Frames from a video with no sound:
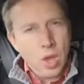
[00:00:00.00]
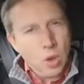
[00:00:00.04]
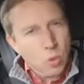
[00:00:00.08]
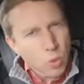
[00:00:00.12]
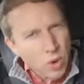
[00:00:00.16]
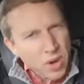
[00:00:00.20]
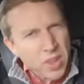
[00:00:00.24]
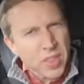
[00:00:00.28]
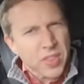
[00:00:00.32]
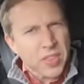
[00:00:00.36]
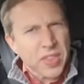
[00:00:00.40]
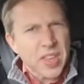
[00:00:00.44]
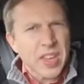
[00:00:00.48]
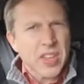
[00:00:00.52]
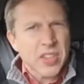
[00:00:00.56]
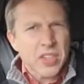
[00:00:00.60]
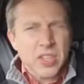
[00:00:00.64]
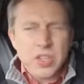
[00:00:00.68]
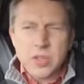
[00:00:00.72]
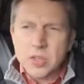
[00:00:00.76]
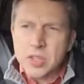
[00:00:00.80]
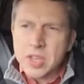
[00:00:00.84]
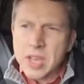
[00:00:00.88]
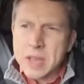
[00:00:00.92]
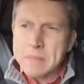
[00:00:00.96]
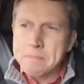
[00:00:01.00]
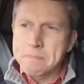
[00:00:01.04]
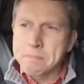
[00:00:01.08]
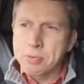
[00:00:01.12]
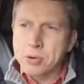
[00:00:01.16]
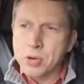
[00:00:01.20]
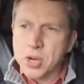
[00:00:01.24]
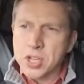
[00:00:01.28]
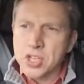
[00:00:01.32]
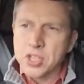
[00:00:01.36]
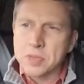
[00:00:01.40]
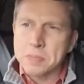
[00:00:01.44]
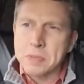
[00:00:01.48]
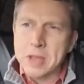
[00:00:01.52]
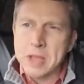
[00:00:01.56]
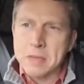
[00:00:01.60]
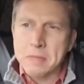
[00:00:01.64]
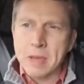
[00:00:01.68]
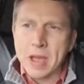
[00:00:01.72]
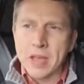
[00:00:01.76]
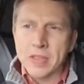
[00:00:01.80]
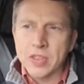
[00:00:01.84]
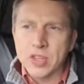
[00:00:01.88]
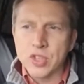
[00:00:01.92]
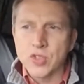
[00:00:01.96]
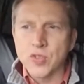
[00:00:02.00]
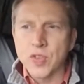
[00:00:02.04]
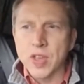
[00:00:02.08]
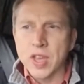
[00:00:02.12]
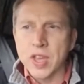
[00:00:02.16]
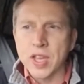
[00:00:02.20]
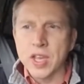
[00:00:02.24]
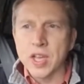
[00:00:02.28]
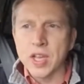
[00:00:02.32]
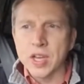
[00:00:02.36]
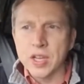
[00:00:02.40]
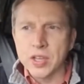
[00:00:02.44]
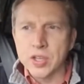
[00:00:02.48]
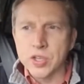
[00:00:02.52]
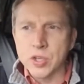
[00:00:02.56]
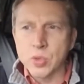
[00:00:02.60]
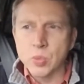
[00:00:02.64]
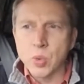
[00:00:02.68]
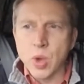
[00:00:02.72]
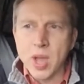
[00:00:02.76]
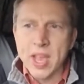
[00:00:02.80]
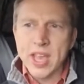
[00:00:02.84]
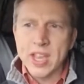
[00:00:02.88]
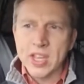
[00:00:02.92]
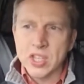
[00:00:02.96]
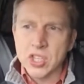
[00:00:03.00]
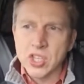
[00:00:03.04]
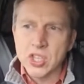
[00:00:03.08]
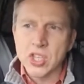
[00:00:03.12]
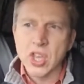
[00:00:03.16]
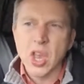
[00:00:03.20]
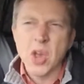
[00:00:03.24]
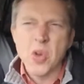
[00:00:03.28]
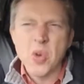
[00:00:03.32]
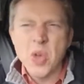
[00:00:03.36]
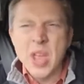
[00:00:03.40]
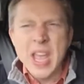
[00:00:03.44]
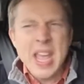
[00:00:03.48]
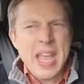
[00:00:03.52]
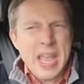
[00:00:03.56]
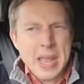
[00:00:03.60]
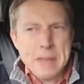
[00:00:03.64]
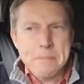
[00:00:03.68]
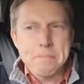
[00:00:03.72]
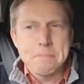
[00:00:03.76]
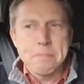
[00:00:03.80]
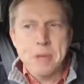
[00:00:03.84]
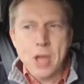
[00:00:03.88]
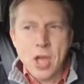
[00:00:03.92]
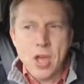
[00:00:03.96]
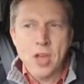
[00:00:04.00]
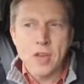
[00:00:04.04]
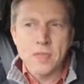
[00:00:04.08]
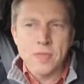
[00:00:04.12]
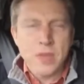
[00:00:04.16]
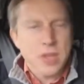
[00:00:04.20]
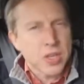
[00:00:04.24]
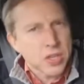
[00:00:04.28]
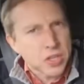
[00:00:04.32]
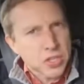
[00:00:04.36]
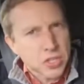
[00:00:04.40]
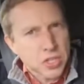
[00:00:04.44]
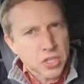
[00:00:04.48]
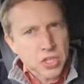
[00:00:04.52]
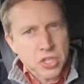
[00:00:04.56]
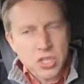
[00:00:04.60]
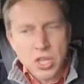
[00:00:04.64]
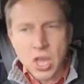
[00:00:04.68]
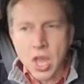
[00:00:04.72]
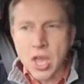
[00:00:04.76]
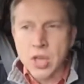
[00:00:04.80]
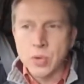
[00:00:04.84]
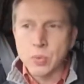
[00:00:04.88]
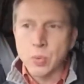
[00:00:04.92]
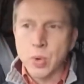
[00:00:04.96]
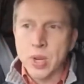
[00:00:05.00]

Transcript: One of the things that's impressed me about this vehicle is the way it's so impervious to side